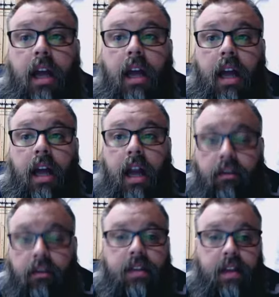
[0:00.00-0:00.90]

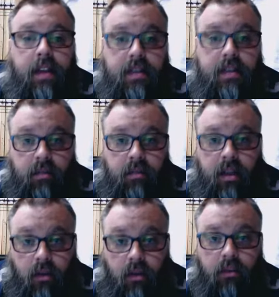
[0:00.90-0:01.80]
Everything is going to be
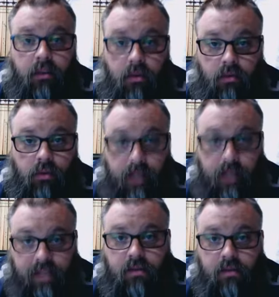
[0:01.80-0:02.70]
going through Google
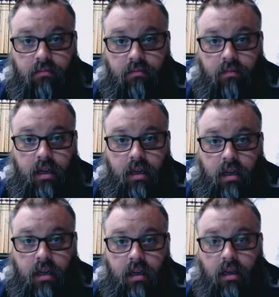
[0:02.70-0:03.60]
Classroom.
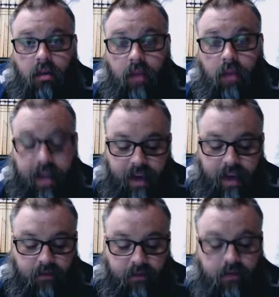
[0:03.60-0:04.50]
We have
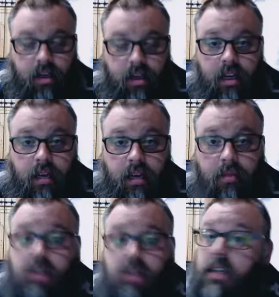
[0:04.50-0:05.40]
a
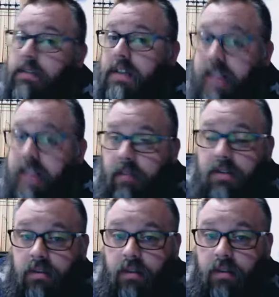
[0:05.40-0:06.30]
bunch of different assignments
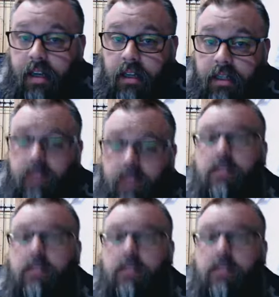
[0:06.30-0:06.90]
already on there.